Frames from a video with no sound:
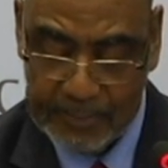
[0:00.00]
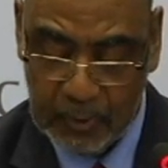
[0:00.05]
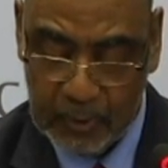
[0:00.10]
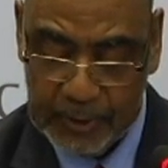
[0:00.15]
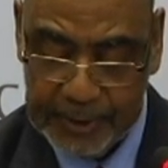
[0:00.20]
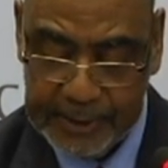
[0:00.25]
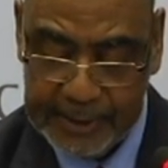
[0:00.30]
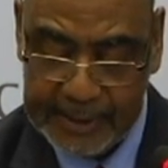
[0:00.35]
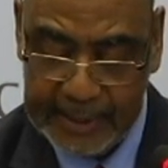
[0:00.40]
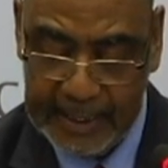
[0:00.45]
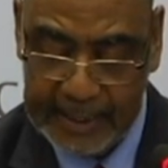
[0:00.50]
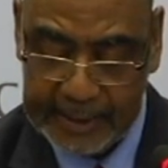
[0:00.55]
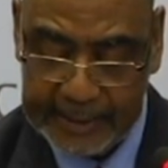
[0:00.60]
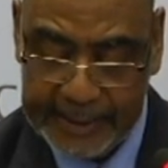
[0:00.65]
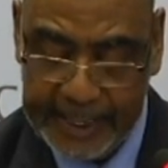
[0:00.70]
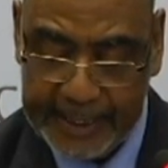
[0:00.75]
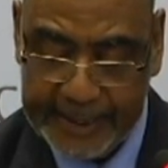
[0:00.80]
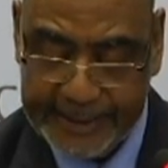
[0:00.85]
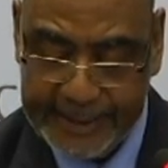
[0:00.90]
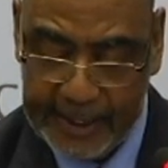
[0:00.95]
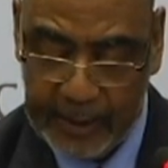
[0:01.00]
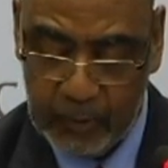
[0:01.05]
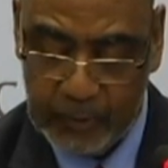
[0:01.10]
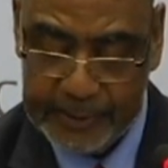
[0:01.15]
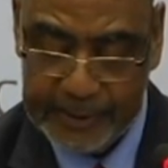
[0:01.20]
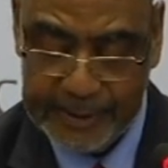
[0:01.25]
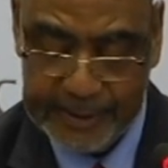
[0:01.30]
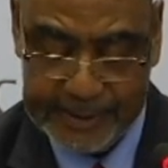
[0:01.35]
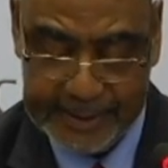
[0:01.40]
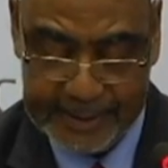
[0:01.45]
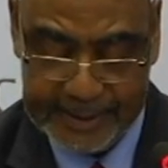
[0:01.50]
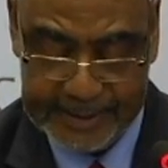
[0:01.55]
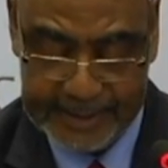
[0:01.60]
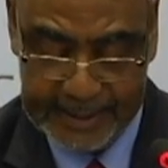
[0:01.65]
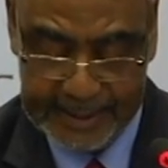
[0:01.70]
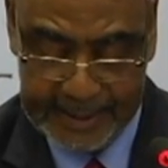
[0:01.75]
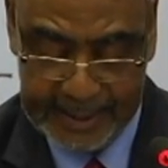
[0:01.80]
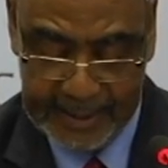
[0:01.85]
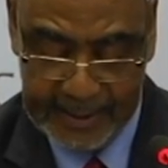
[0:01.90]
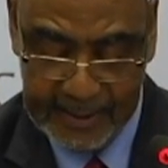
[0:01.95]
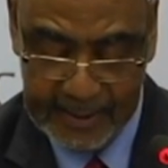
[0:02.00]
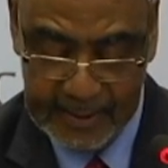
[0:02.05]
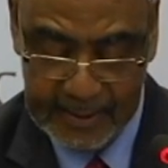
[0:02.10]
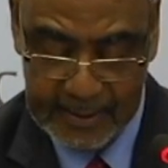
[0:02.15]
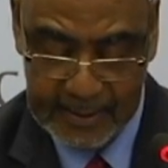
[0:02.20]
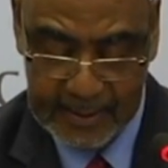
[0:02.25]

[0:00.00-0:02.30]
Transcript: political crackdown in Tanzania,